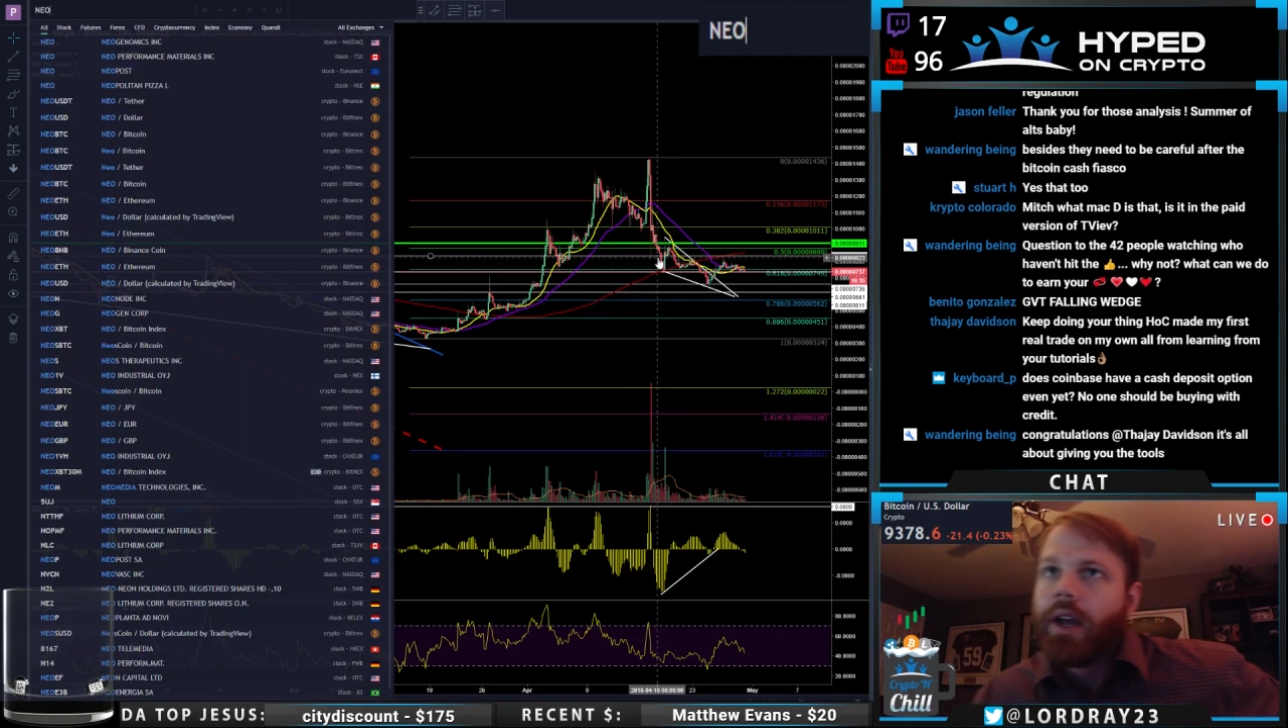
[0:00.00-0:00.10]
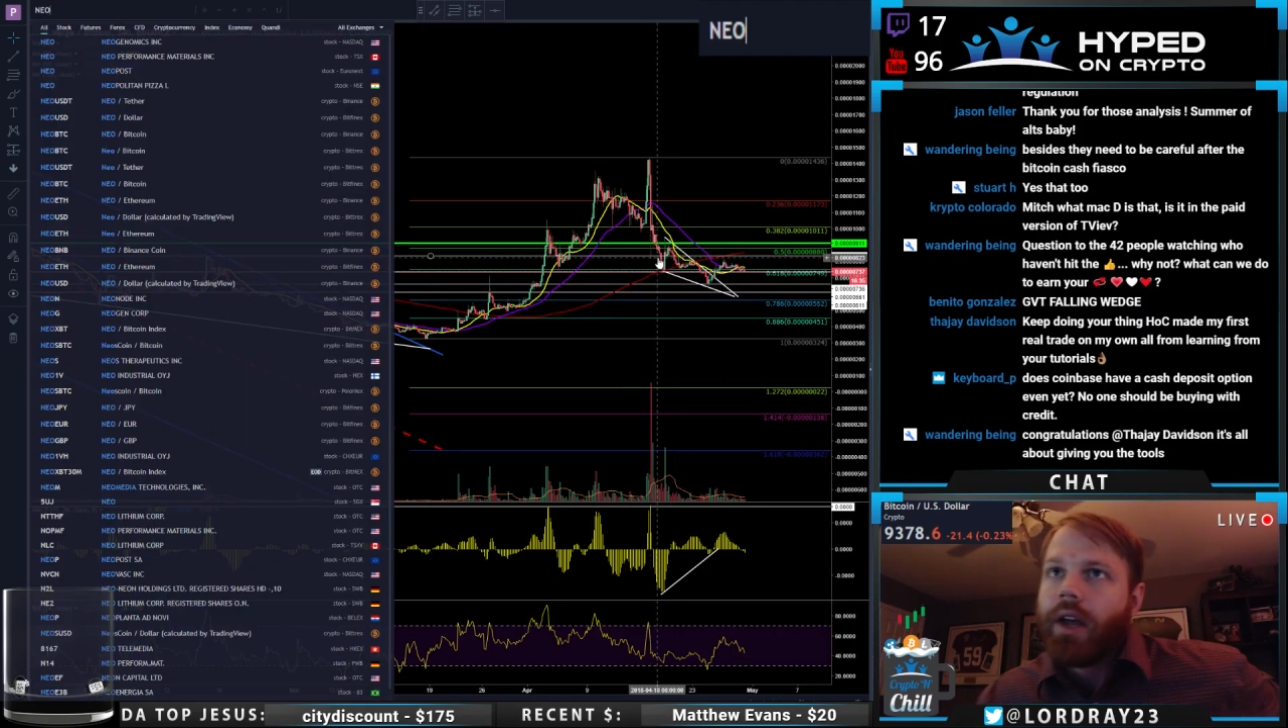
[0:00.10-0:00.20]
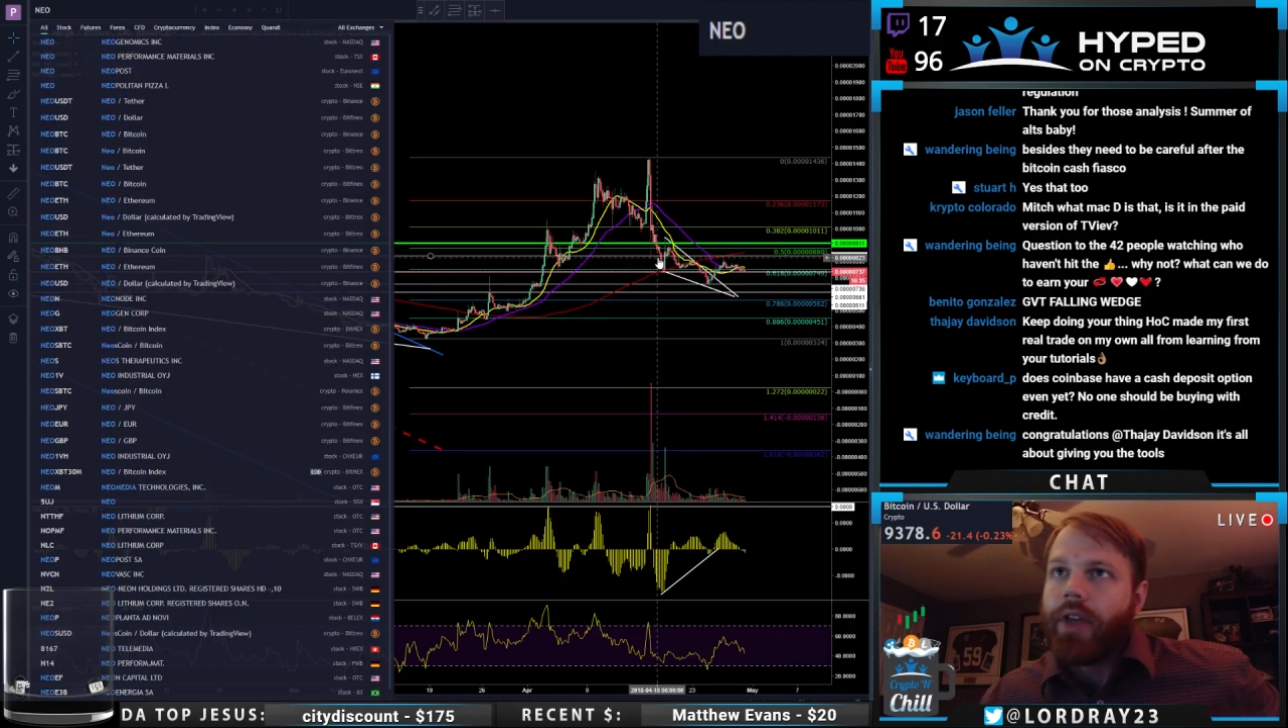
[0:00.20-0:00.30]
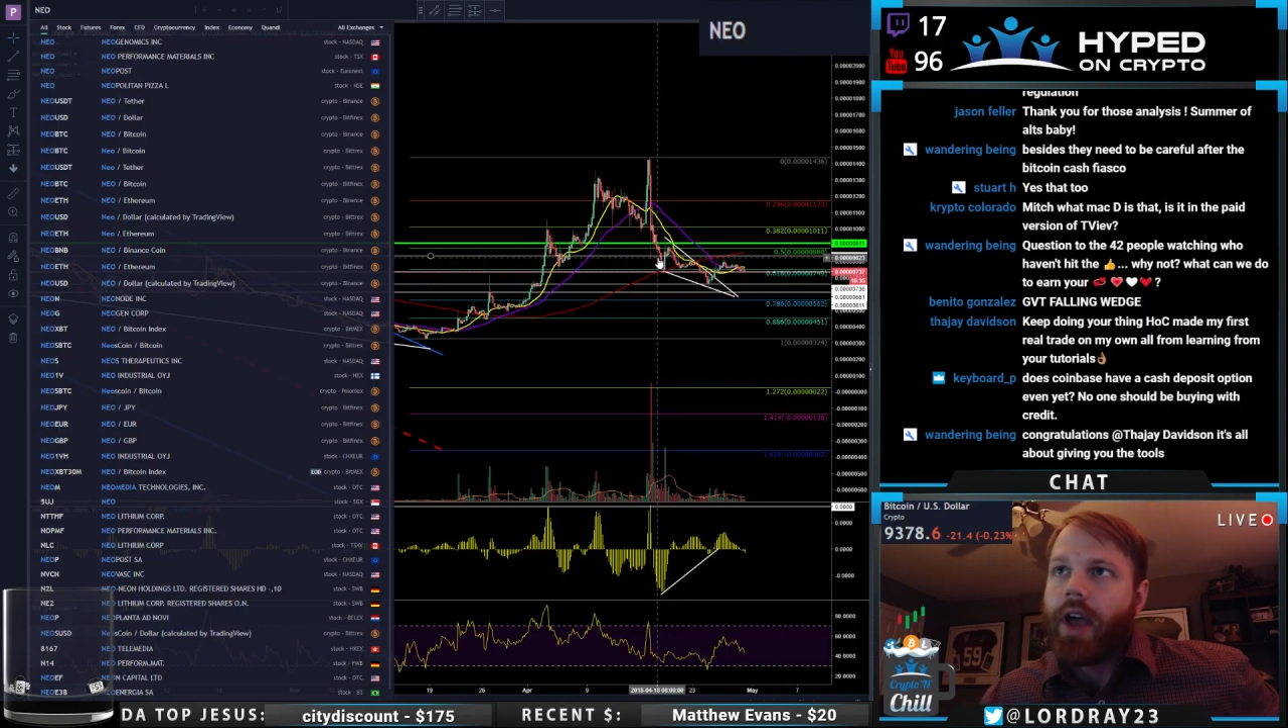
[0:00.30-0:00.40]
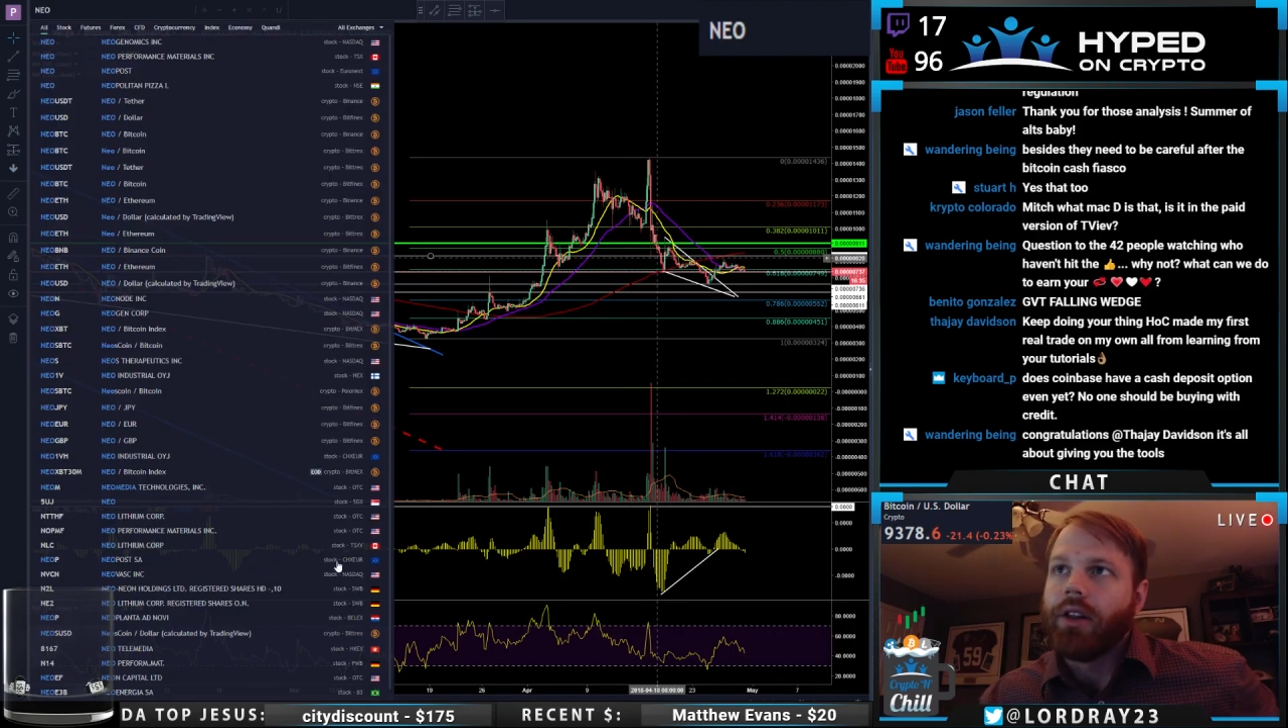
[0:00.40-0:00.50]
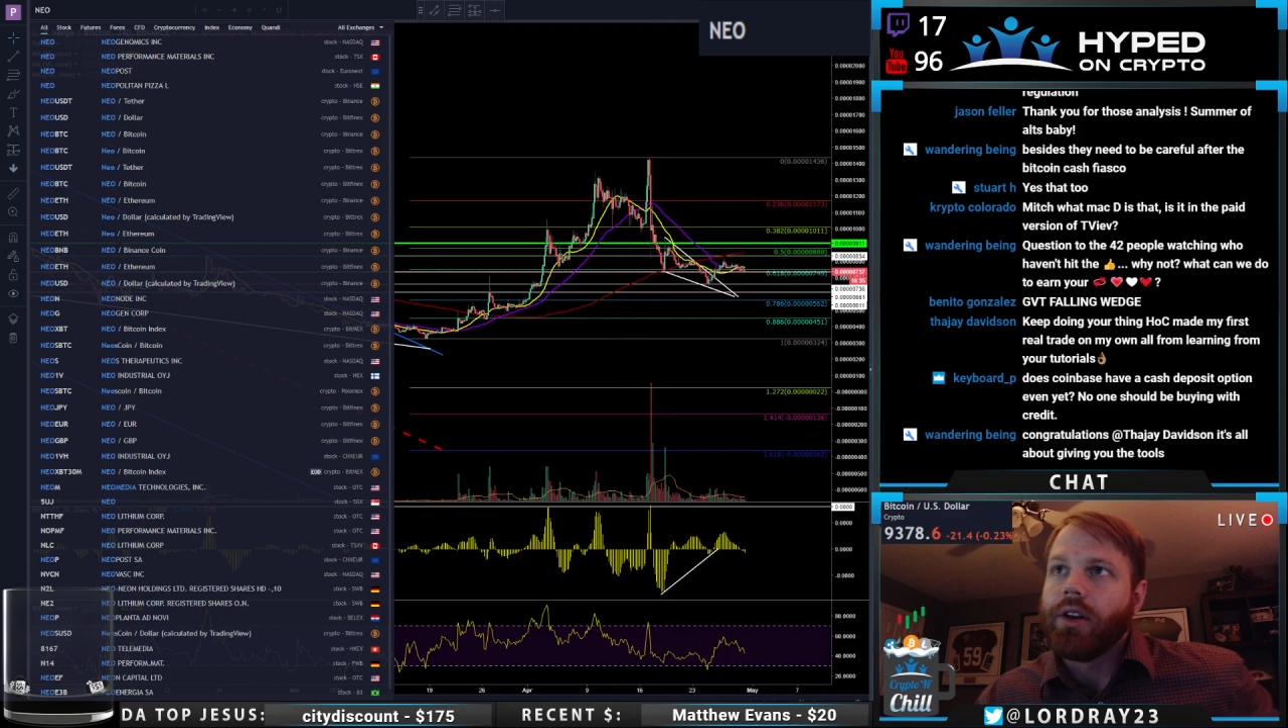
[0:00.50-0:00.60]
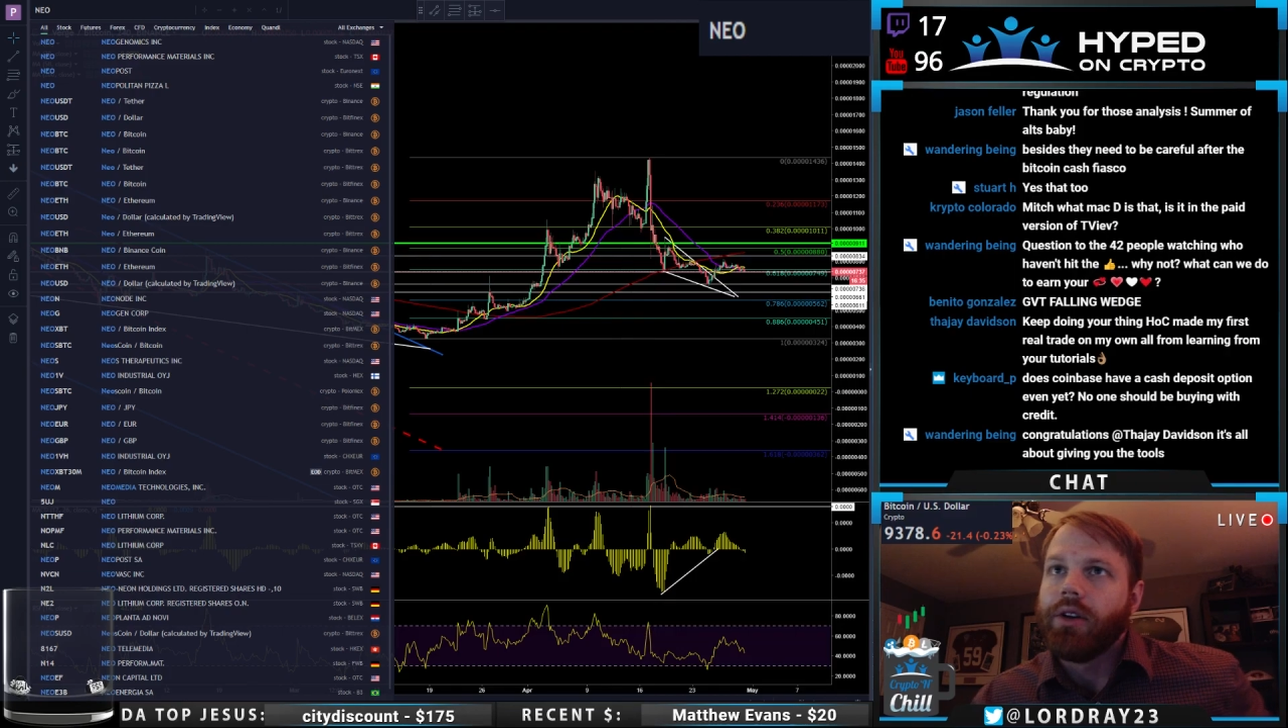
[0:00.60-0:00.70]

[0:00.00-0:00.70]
They all look